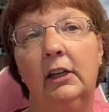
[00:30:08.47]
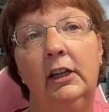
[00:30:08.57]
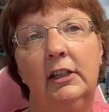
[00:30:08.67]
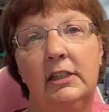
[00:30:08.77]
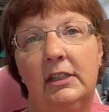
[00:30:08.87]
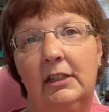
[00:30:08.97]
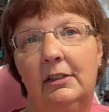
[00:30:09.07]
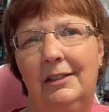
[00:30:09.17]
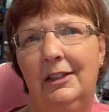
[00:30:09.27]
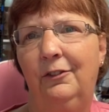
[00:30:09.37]
It's
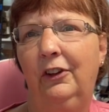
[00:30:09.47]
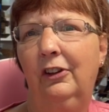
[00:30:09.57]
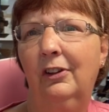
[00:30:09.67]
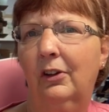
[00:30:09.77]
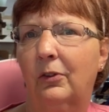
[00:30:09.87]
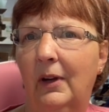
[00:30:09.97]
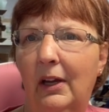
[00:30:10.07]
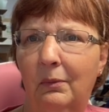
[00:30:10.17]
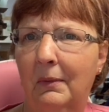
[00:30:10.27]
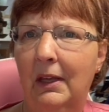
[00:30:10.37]
difficult
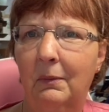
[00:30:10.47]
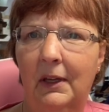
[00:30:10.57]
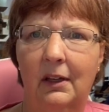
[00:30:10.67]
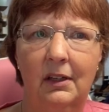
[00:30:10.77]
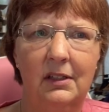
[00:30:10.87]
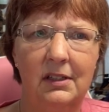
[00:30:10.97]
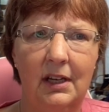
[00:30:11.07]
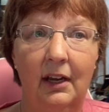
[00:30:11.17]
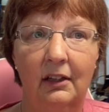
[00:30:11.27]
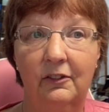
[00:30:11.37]
around me because
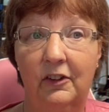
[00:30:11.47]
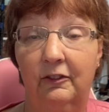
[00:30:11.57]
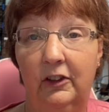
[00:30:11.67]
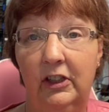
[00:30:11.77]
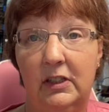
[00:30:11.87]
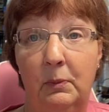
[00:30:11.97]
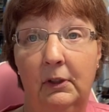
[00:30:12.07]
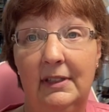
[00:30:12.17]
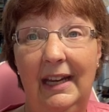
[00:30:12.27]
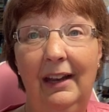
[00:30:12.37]
I live in a very small
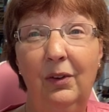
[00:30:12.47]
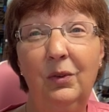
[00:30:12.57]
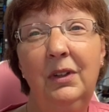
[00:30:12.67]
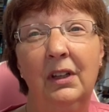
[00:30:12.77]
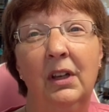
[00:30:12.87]
town.